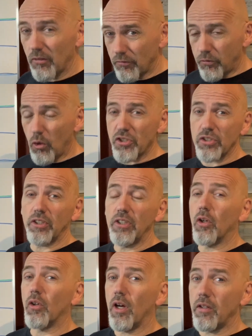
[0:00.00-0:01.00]
fortunately
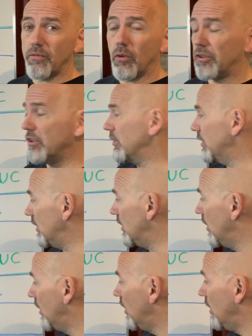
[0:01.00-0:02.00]
or unfortunately,
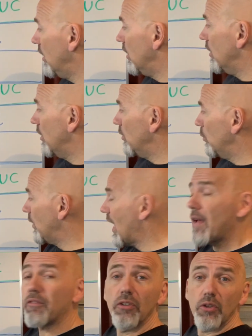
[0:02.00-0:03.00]
we
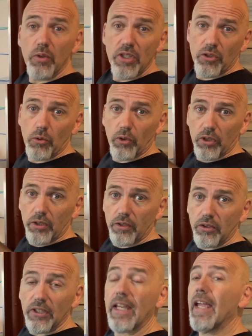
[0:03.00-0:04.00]
have to do these in order.
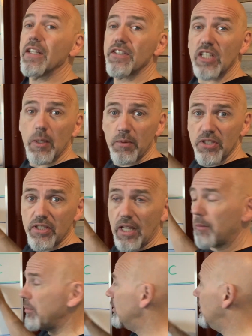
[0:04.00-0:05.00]
You can't skip a step